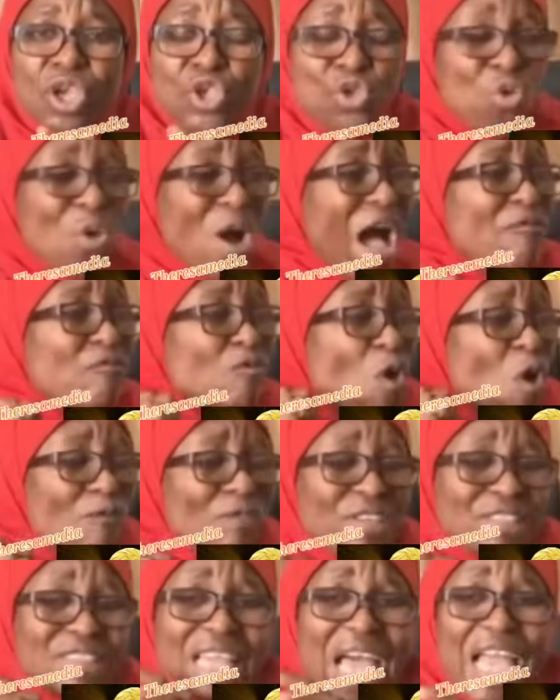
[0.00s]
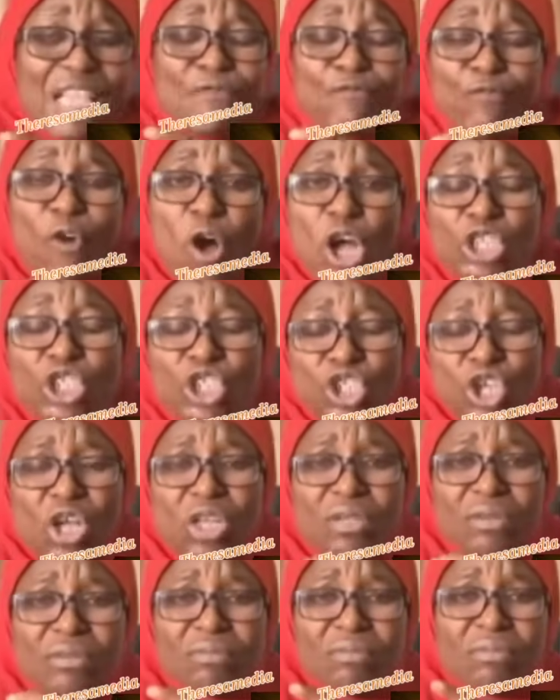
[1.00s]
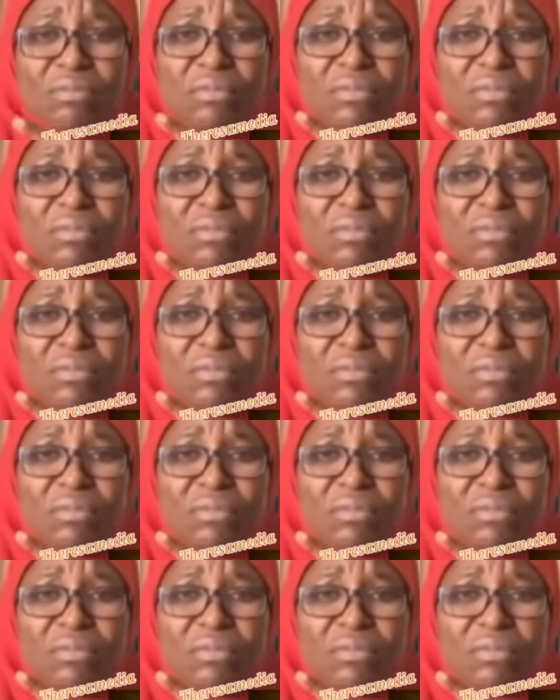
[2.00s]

You have oversight function.